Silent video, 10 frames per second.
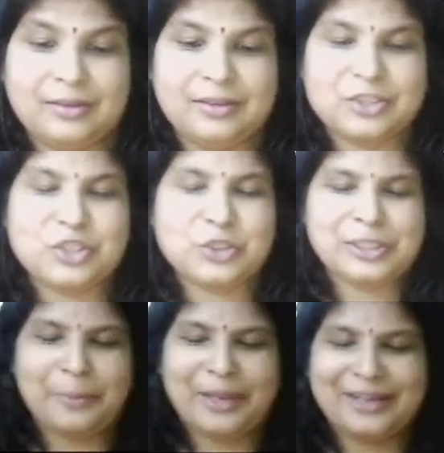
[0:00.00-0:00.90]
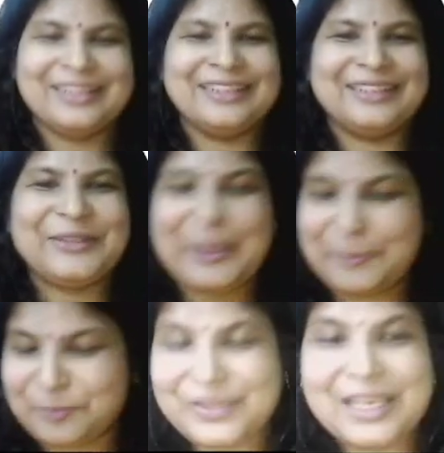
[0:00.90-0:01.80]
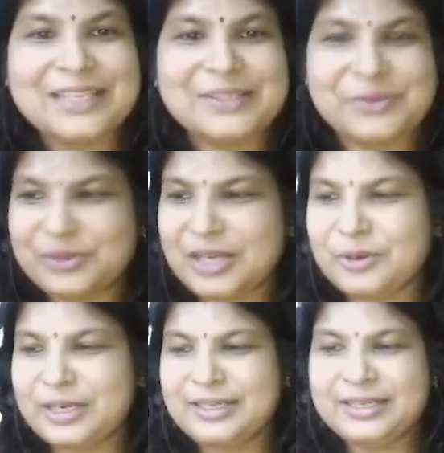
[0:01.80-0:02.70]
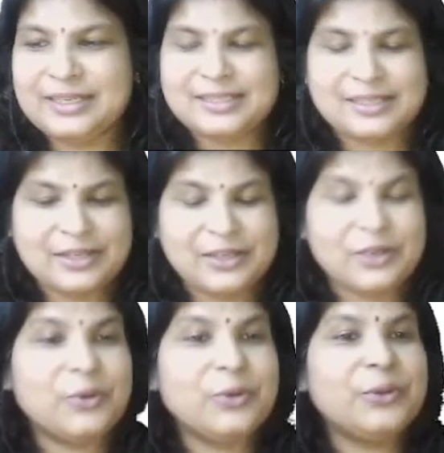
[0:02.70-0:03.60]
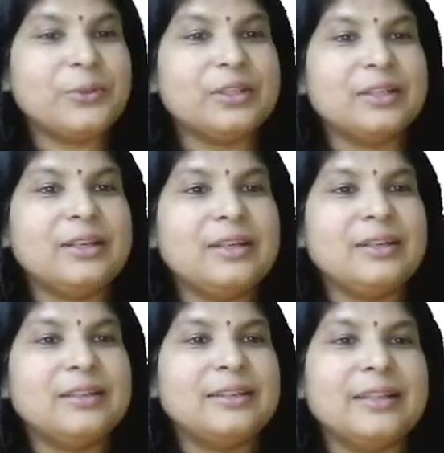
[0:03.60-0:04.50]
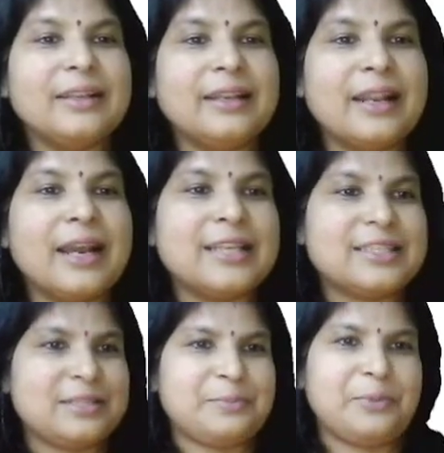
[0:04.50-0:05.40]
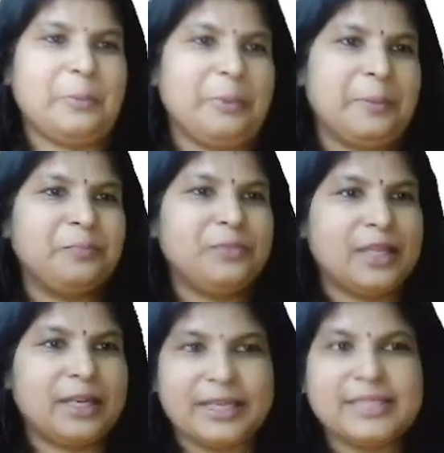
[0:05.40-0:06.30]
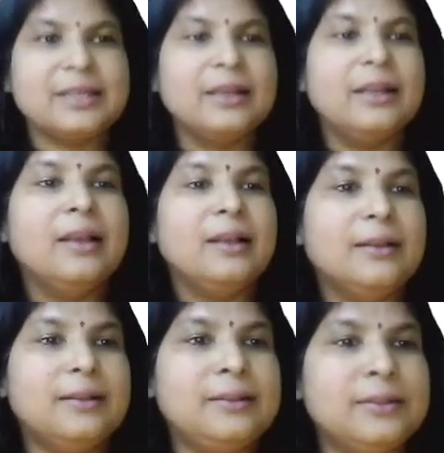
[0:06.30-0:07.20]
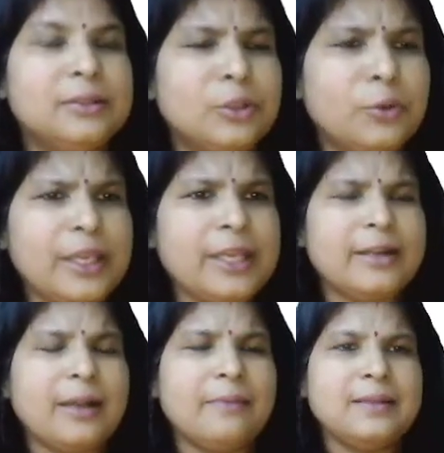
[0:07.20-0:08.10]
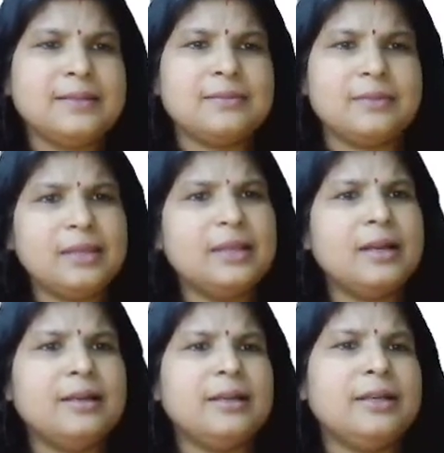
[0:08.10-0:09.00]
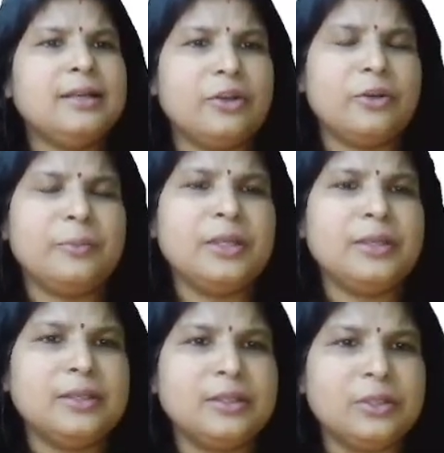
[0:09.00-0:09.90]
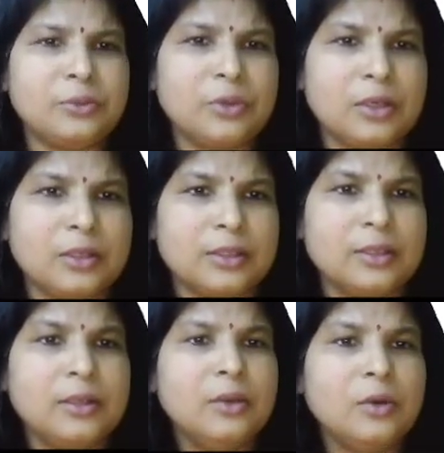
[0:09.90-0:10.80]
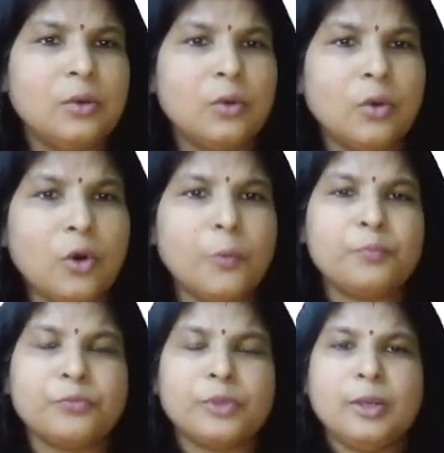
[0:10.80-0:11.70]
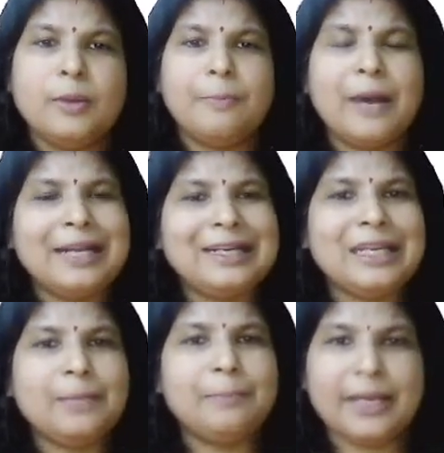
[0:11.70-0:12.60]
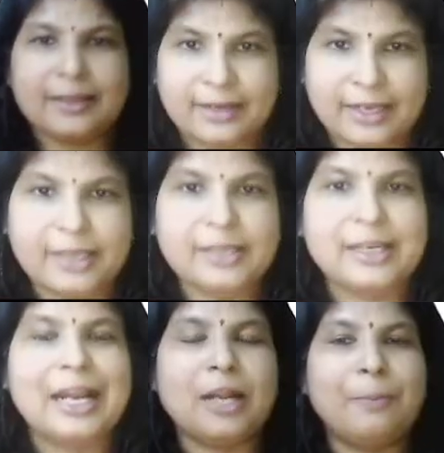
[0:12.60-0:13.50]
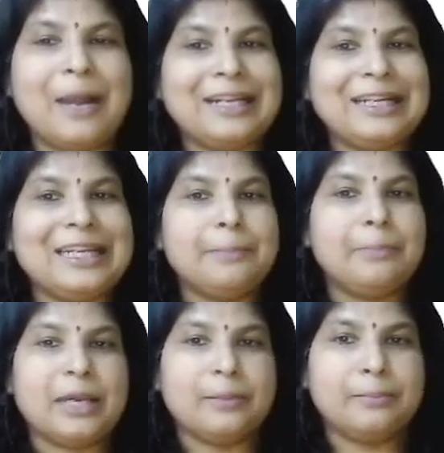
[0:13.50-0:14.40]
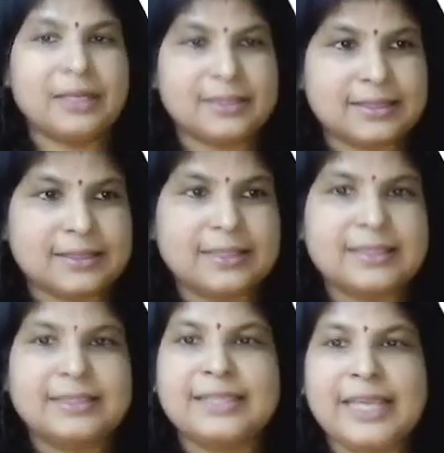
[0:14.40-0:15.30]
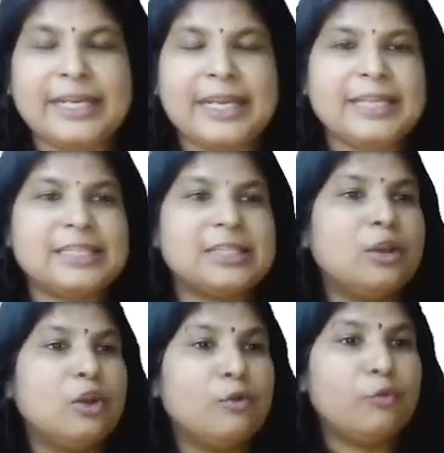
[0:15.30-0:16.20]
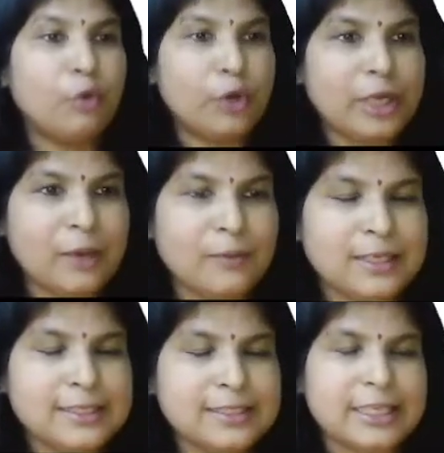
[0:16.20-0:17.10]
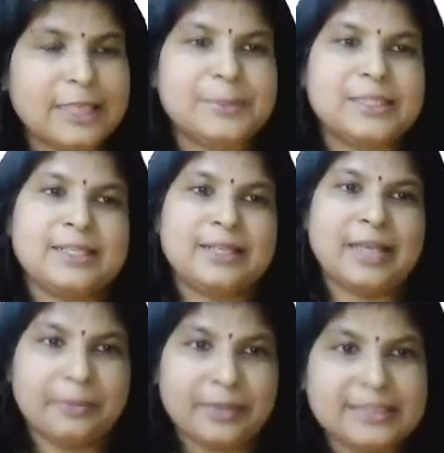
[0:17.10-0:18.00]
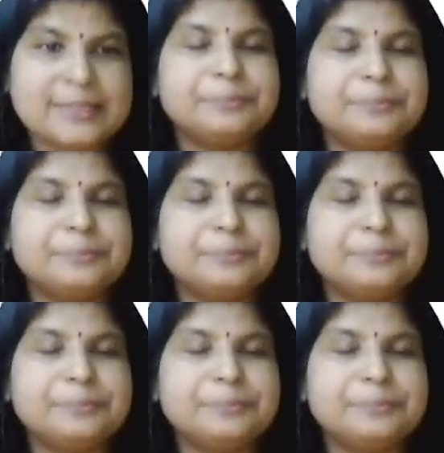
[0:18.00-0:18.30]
Jokes apart. Okay. So, now let us go to the last problem. That is, Ruhi travels 300 km to her home partly by train and partly by bus. She takes 4 hours if she travels